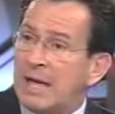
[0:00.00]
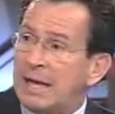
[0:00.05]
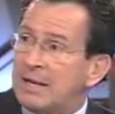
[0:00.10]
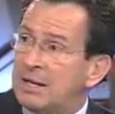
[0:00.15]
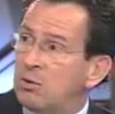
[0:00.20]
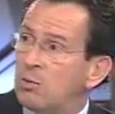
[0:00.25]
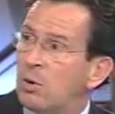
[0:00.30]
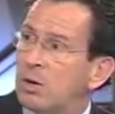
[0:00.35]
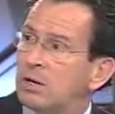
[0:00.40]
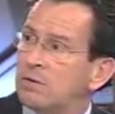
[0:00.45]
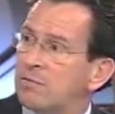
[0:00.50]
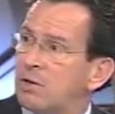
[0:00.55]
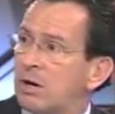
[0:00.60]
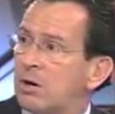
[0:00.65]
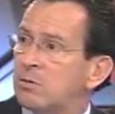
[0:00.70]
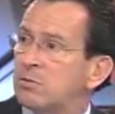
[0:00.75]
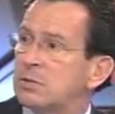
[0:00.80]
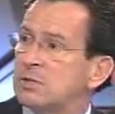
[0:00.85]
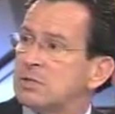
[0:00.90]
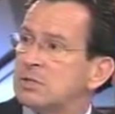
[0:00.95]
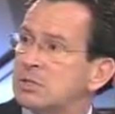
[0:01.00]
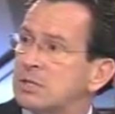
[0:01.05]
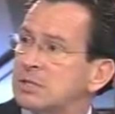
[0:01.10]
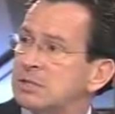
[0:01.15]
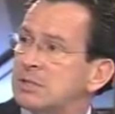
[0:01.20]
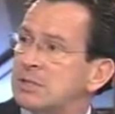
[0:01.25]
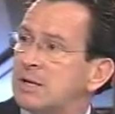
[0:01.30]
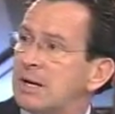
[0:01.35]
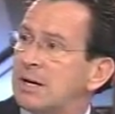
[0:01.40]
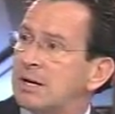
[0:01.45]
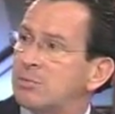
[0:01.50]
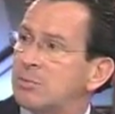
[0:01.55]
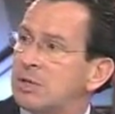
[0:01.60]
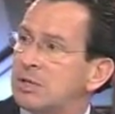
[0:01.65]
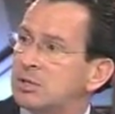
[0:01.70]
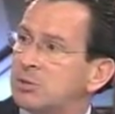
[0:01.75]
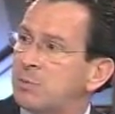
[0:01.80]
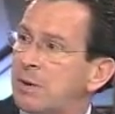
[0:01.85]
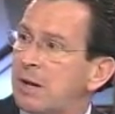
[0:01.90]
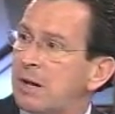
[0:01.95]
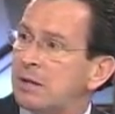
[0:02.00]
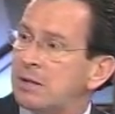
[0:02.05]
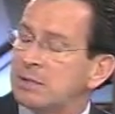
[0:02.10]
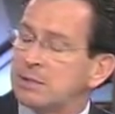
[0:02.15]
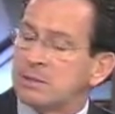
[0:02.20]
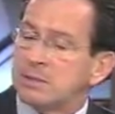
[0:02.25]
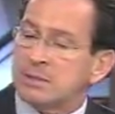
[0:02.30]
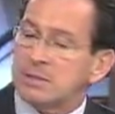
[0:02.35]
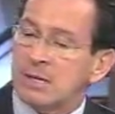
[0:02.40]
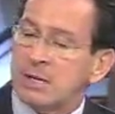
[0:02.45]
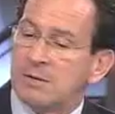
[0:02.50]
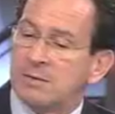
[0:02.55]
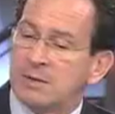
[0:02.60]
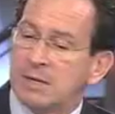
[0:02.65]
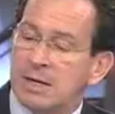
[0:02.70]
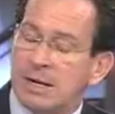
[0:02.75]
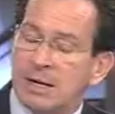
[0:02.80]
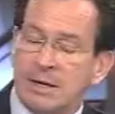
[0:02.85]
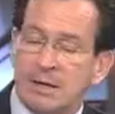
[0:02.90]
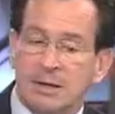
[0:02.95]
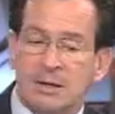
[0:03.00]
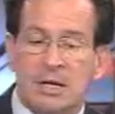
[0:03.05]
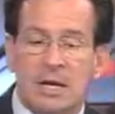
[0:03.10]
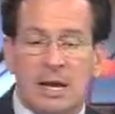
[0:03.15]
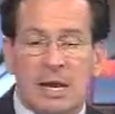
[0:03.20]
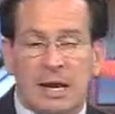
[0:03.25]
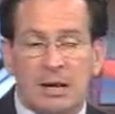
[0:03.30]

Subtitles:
any one of the 169 municipalities in the state of Connecticut